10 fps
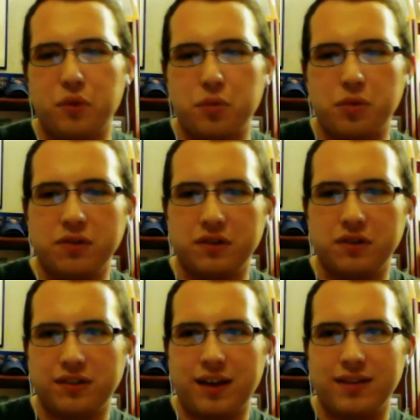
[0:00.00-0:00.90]

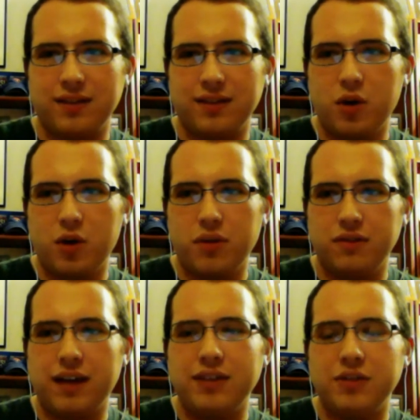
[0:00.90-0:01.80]
prisons, and this
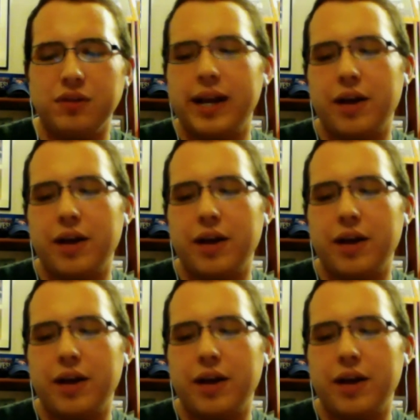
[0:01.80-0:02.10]
is. I do like how